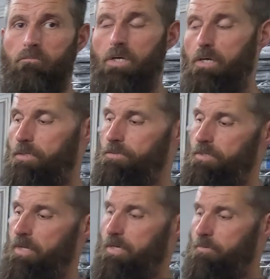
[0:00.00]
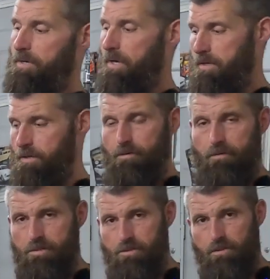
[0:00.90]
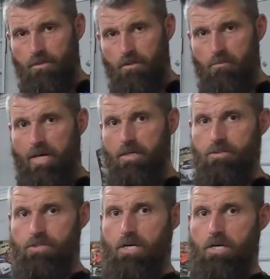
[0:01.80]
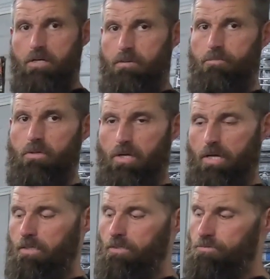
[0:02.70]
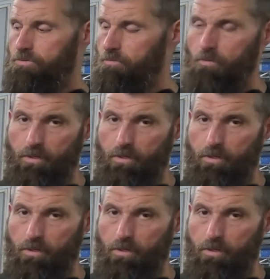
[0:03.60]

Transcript: All right, today we got an interesting little balance job. Uh, hang loose and we'll